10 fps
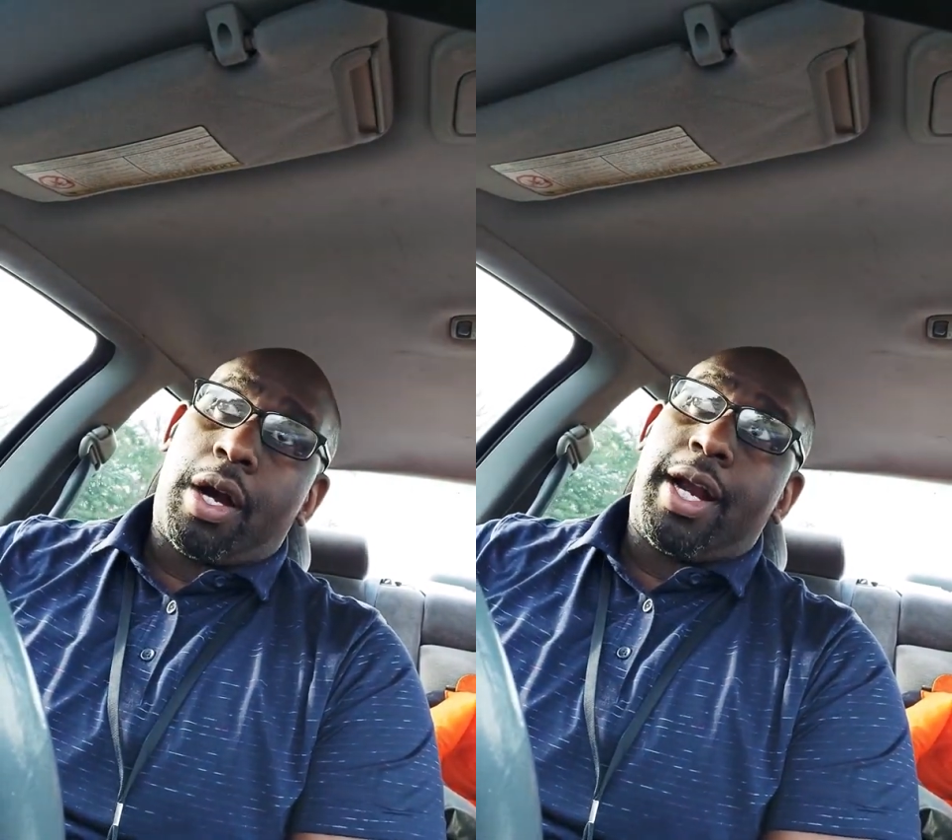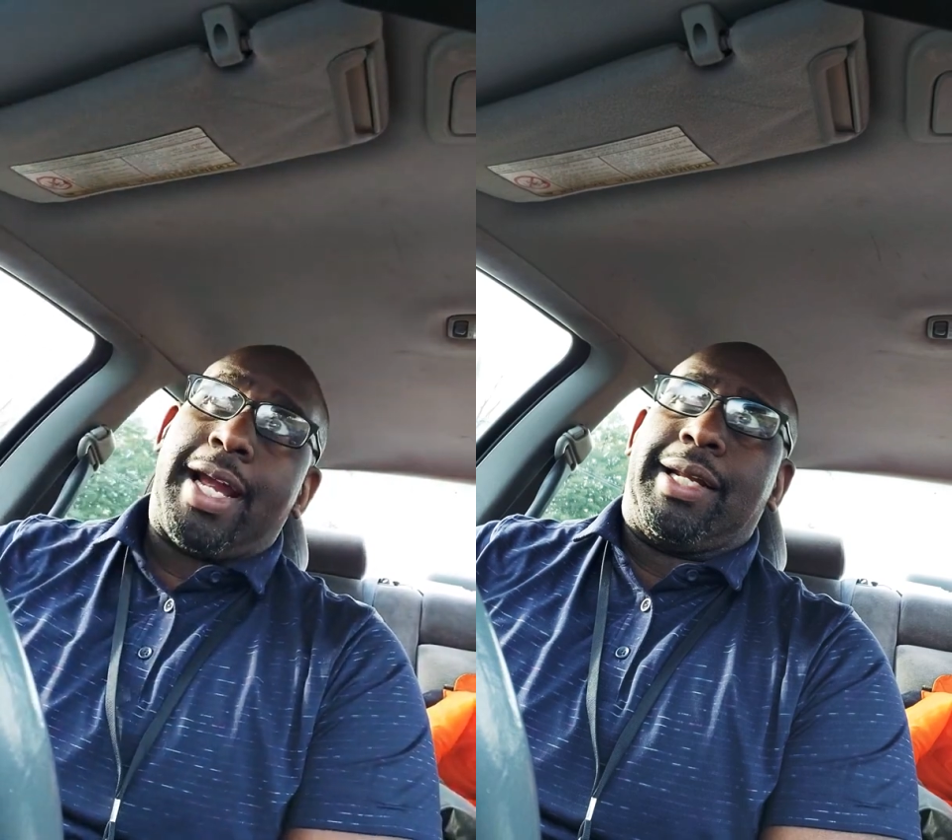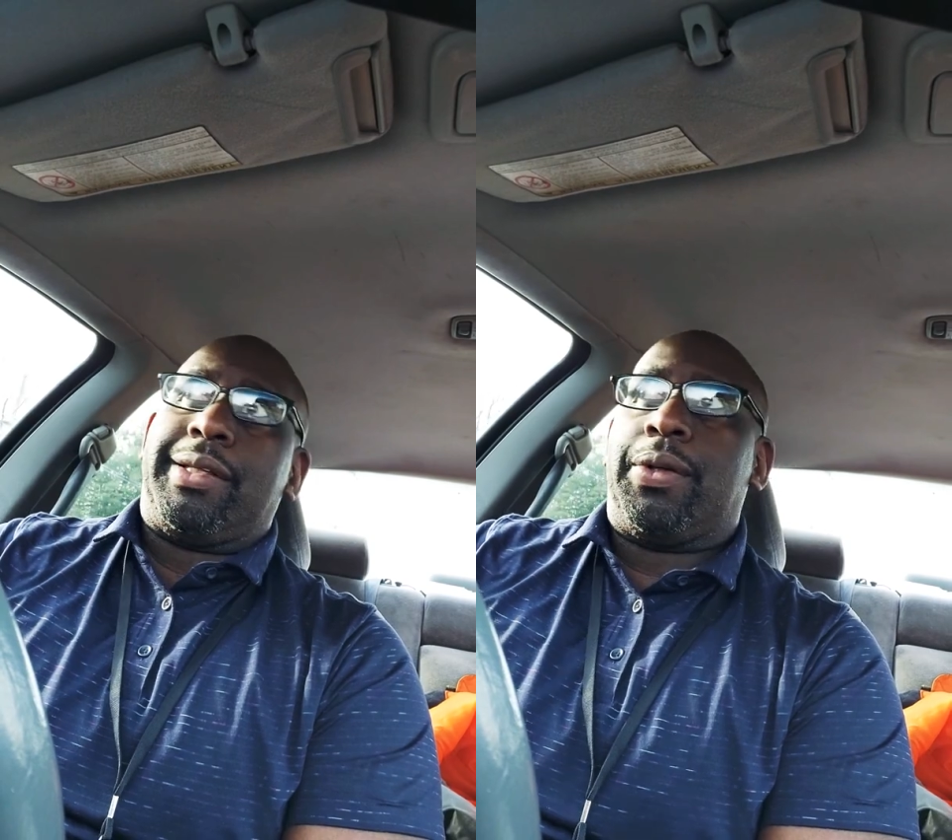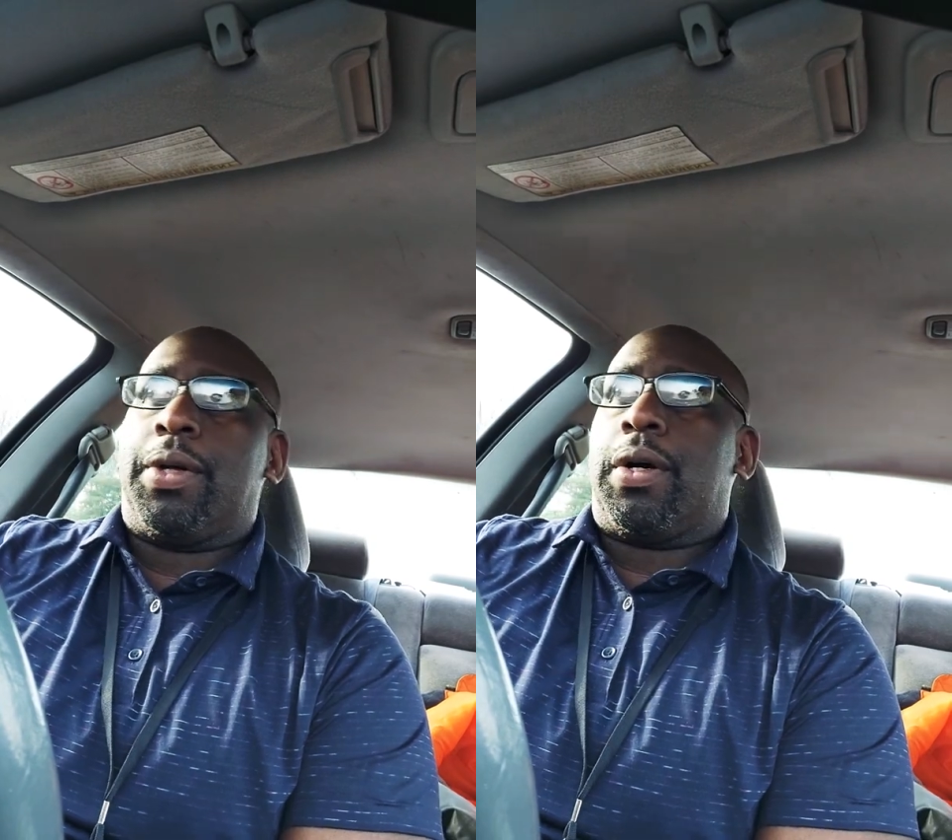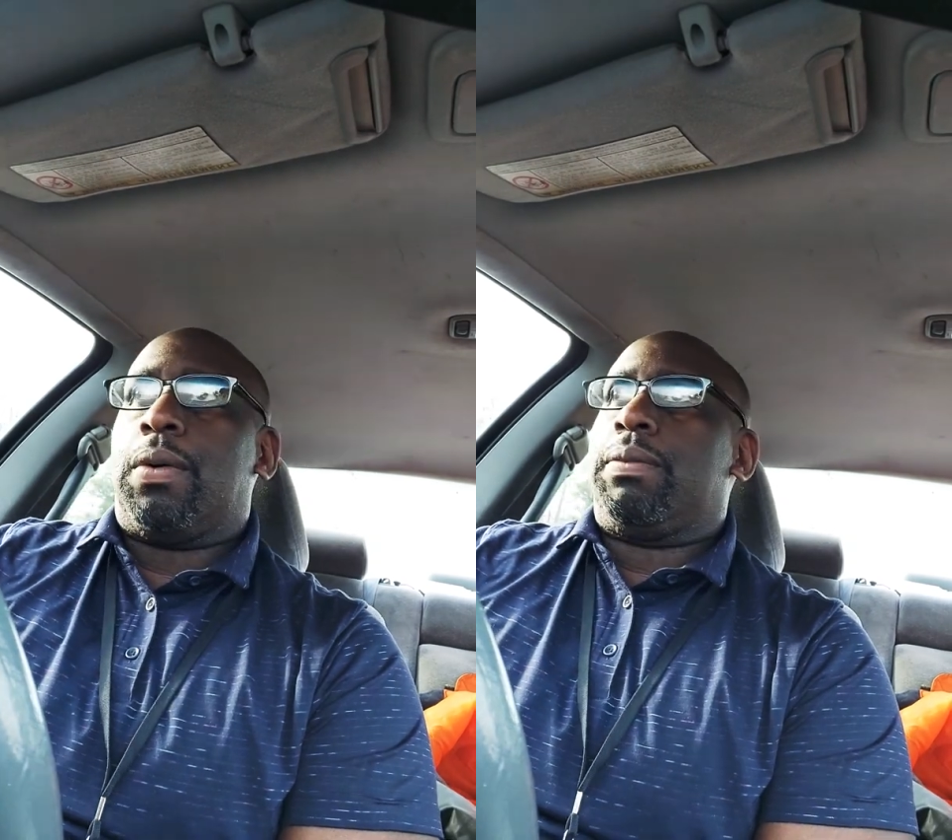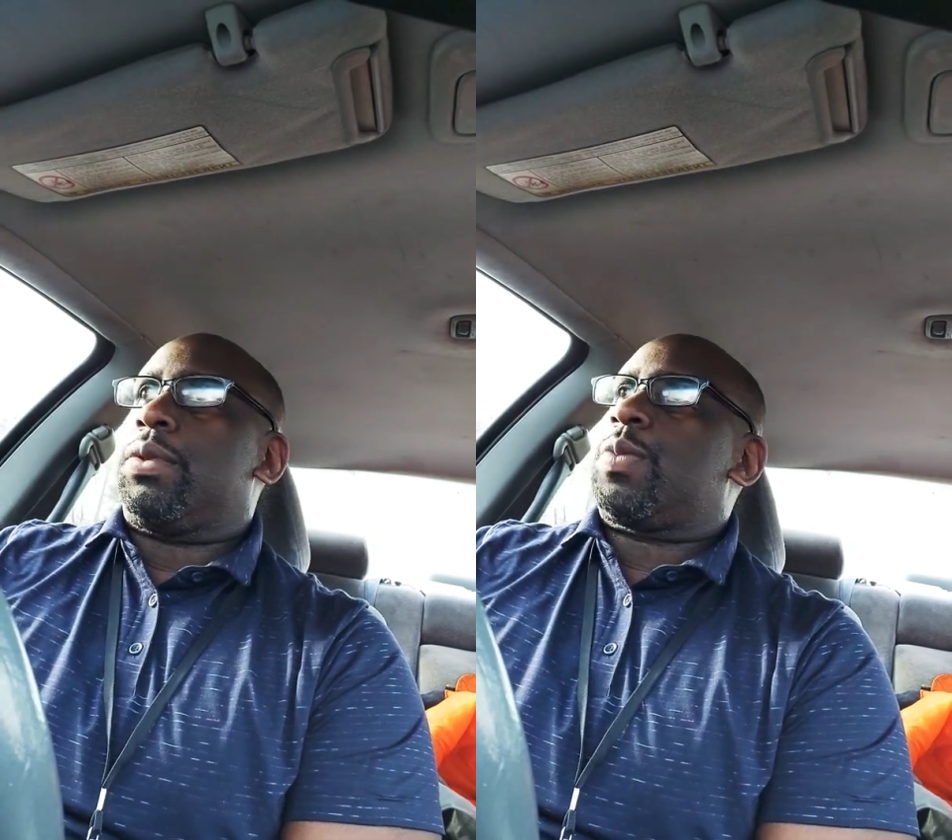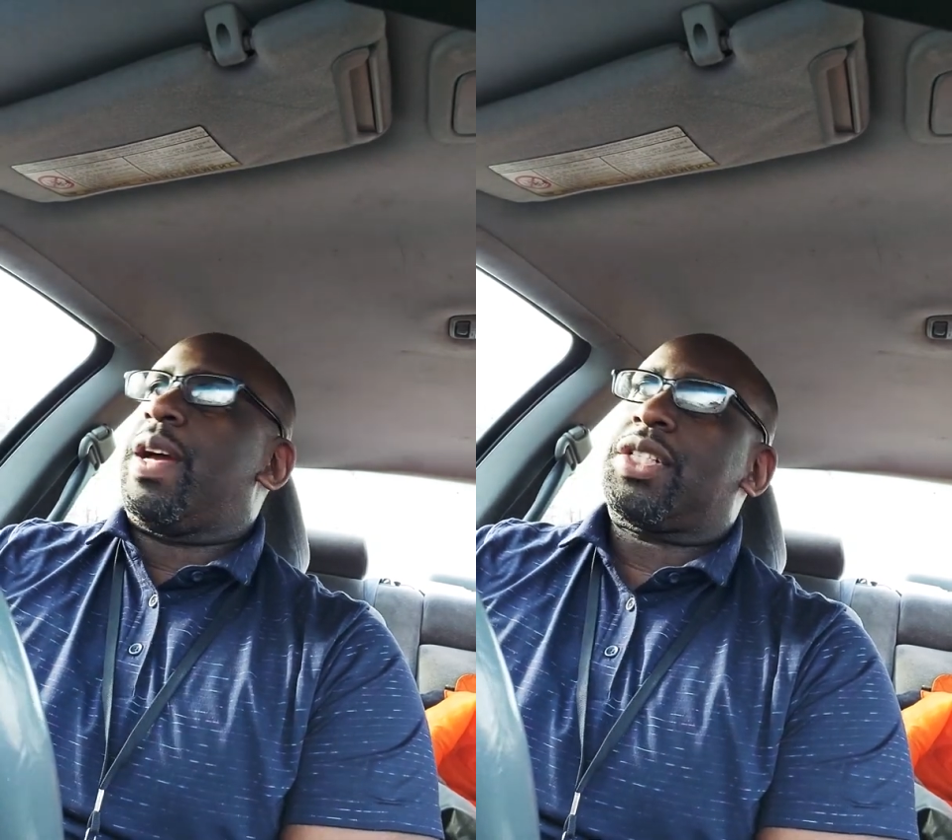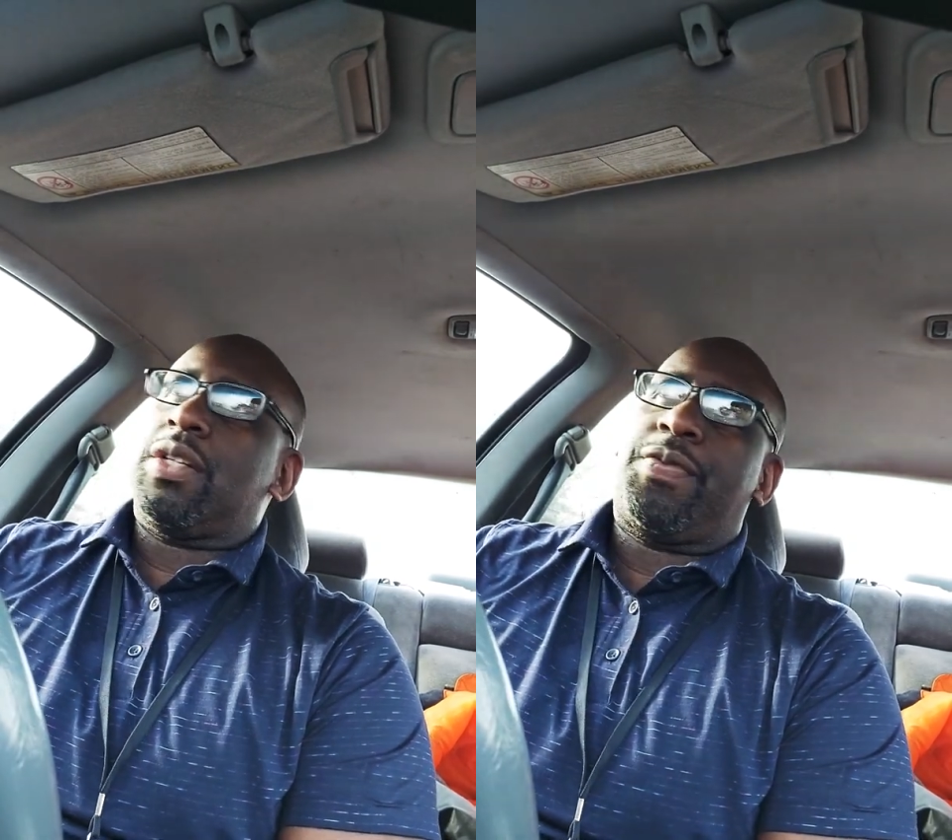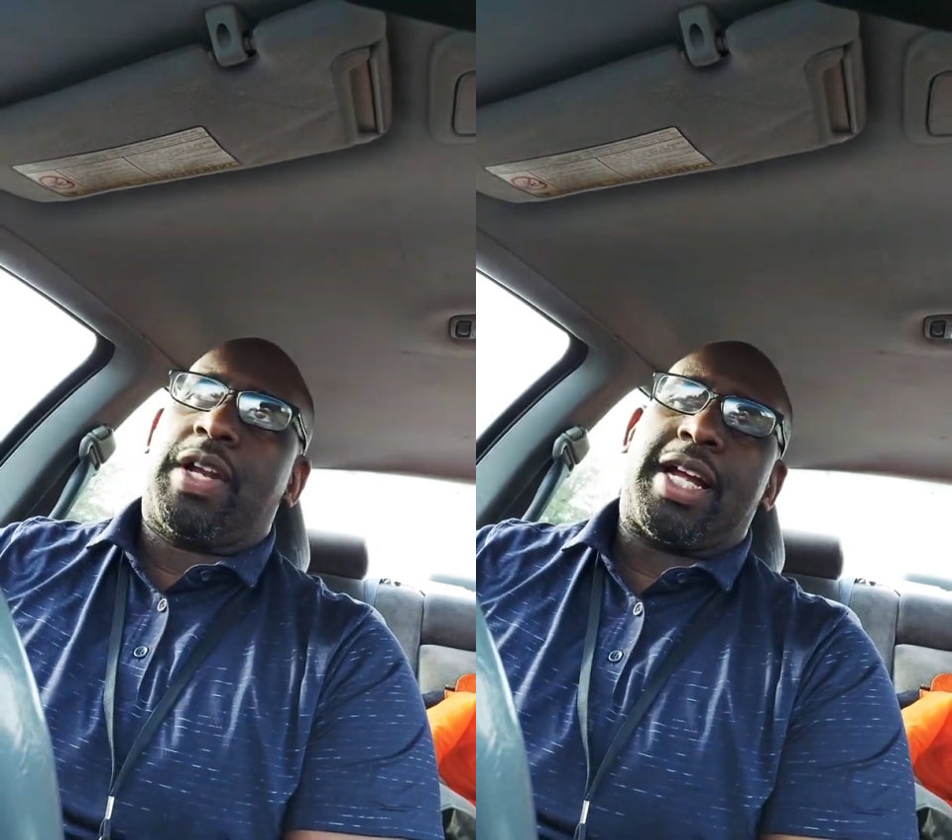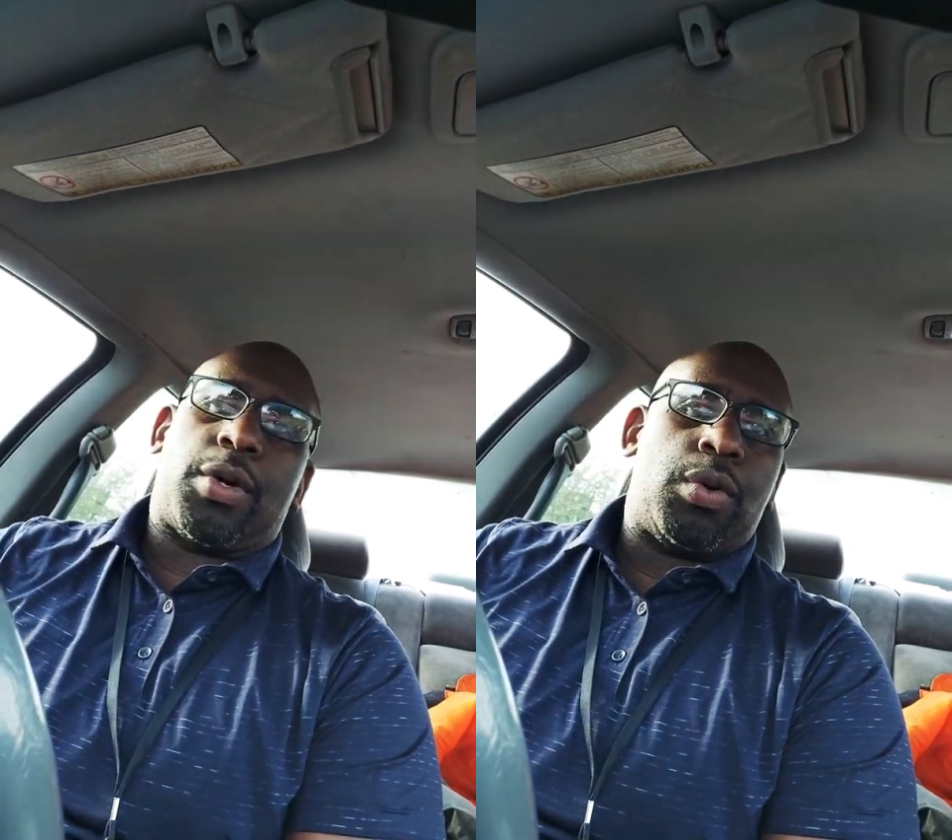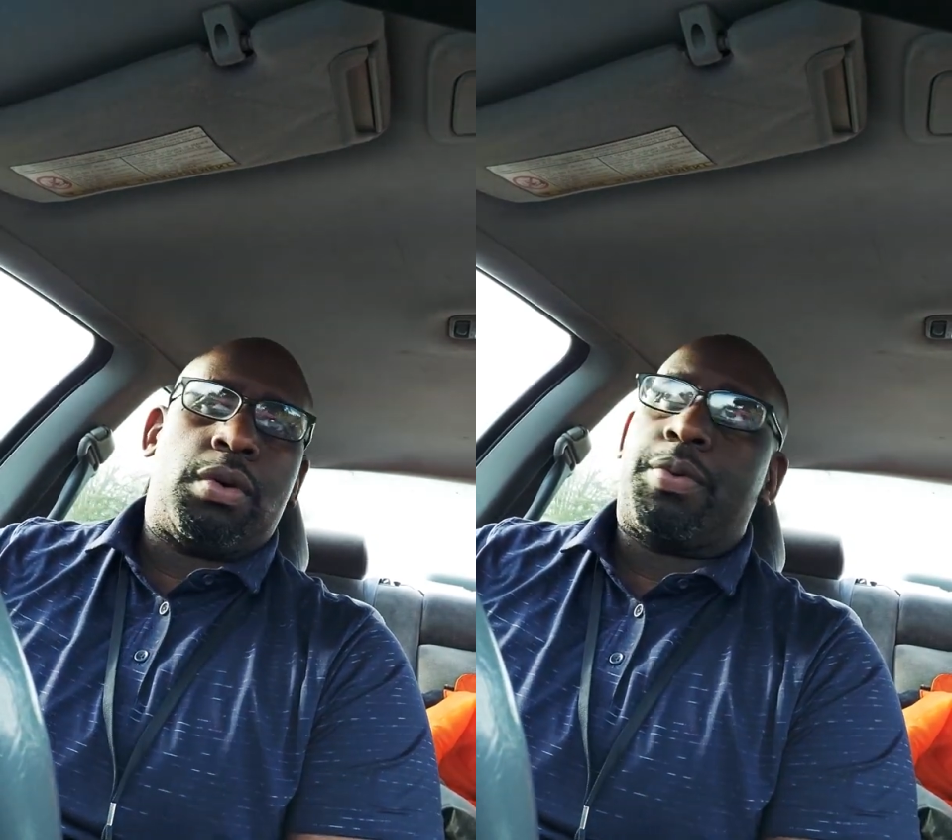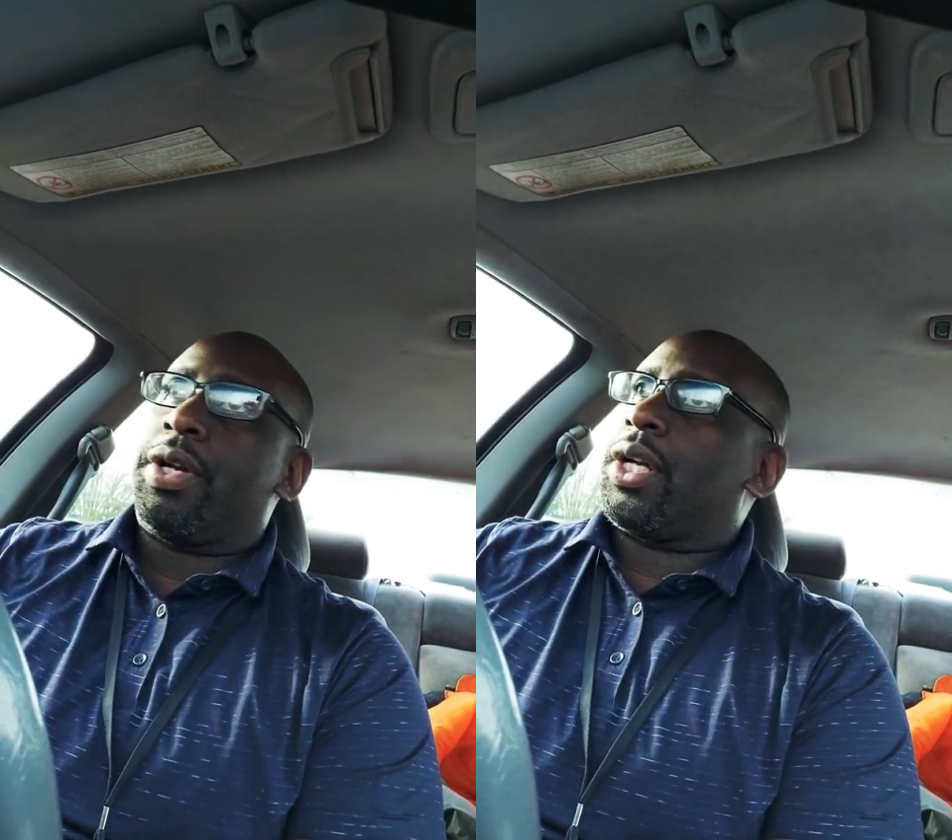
And you know, especially for like an Uber,